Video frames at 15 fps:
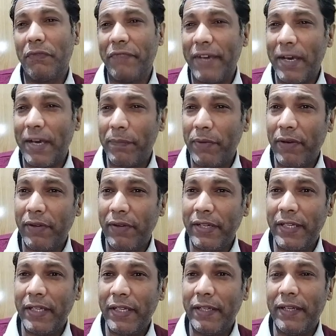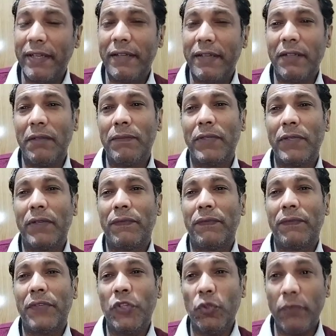weaponry, in terms of
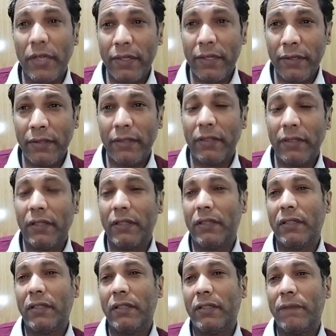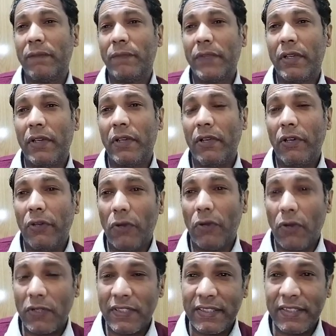human
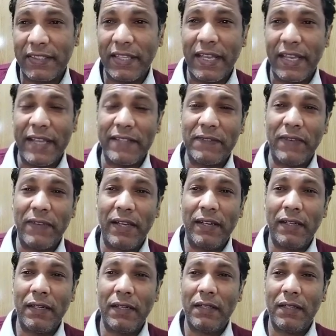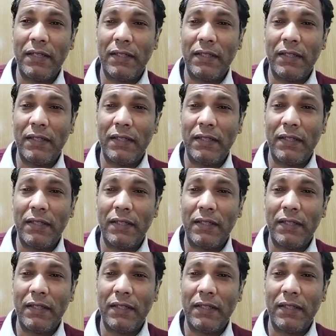loss as well.